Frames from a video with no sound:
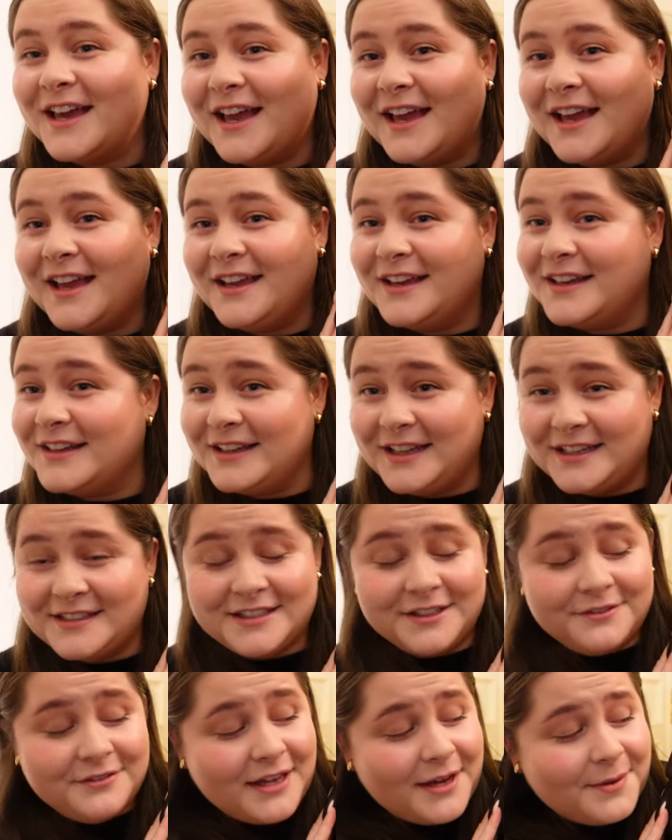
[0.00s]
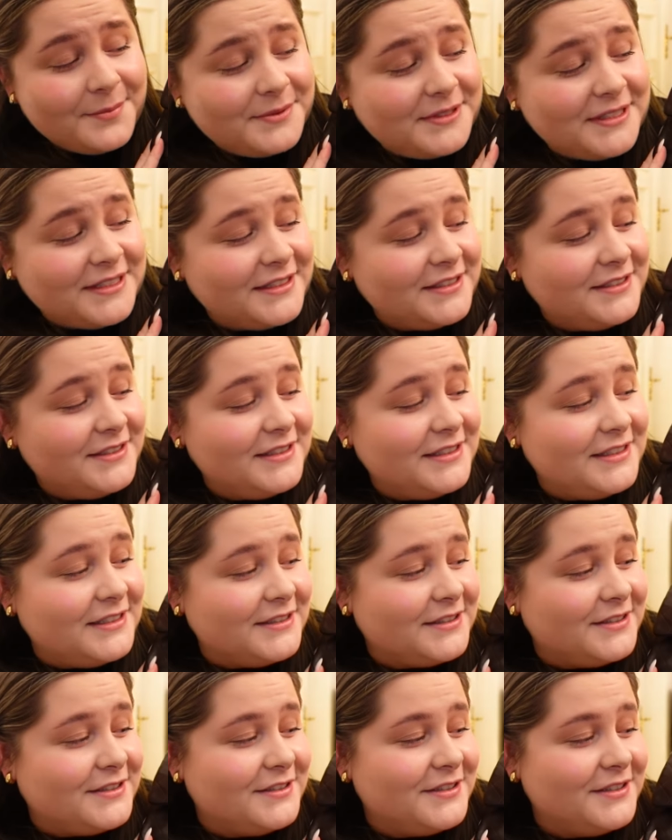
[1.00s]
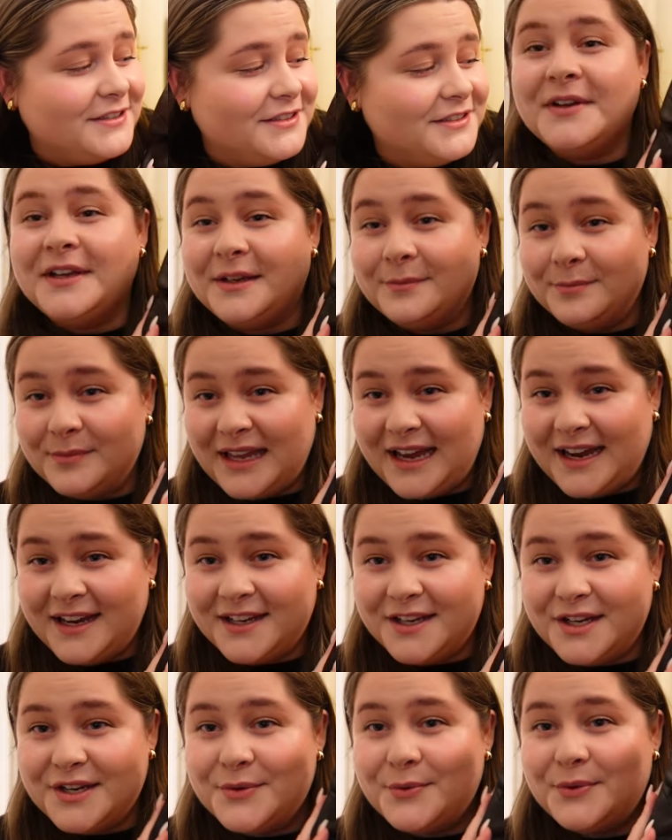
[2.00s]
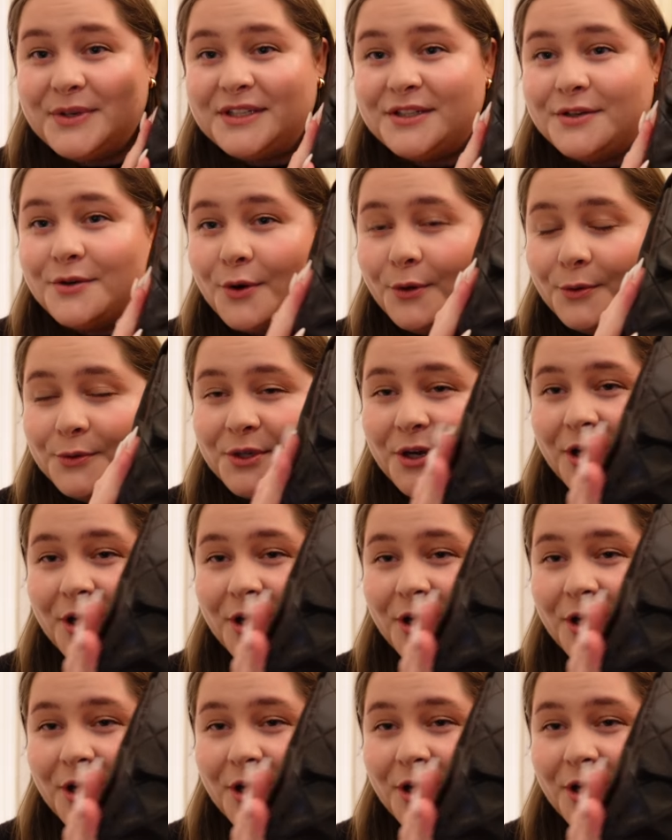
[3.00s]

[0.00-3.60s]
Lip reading: a classic flap. This is in black with gold